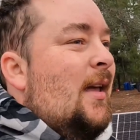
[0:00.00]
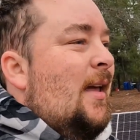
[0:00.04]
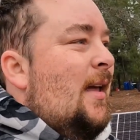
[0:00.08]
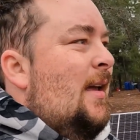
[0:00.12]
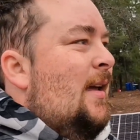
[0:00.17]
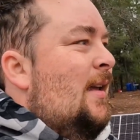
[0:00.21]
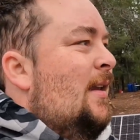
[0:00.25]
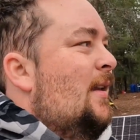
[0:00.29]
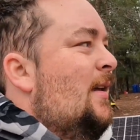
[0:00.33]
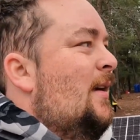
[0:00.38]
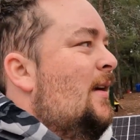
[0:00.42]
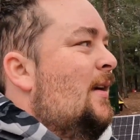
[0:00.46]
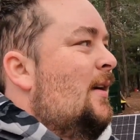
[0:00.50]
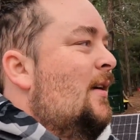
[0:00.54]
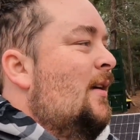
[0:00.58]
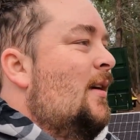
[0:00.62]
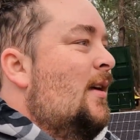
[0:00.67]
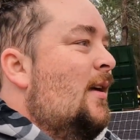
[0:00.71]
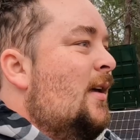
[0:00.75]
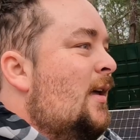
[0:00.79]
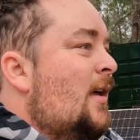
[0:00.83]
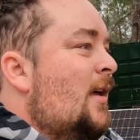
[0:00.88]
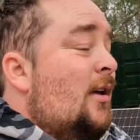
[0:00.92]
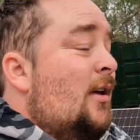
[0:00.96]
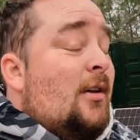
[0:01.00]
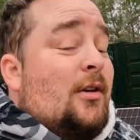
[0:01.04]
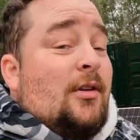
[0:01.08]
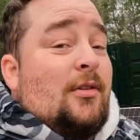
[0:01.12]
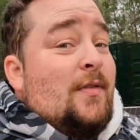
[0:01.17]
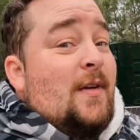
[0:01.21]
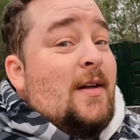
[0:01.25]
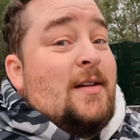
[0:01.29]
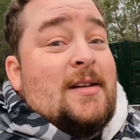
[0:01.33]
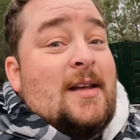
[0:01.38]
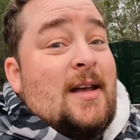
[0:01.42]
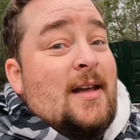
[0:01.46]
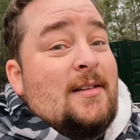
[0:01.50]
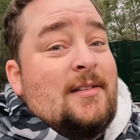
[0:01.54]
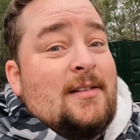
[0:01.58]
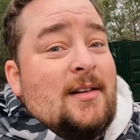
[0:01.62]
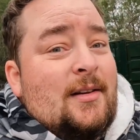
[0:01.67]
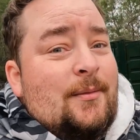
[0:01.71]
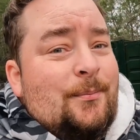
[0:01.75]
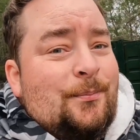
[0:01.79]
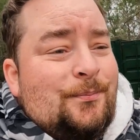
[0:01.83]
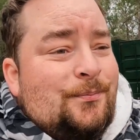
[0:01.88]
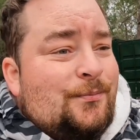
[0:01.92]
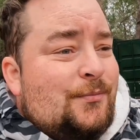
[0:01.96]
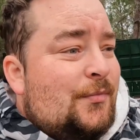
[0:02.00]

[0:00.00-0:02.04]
And it was fantastic.